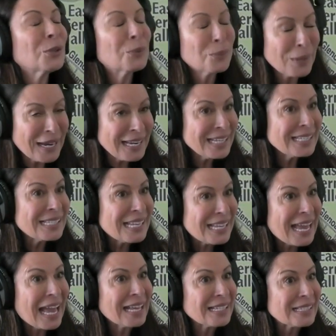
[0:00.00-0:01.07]
crazy.
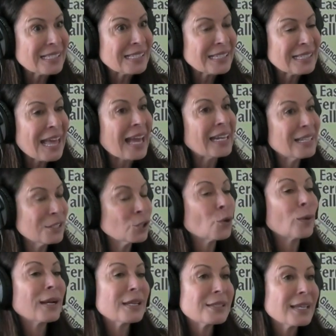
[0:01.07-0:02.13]
Yes, yeah. That is
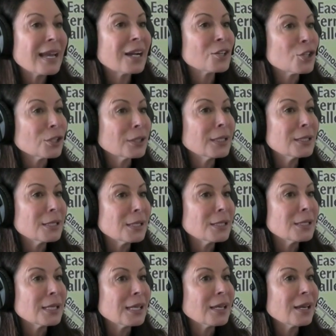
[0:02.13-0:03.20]
crazy actually,
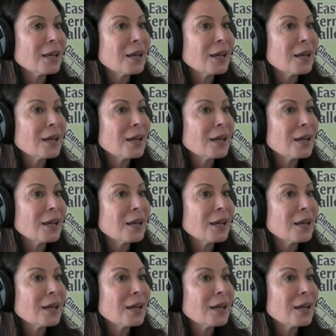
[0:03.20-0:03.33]
TT.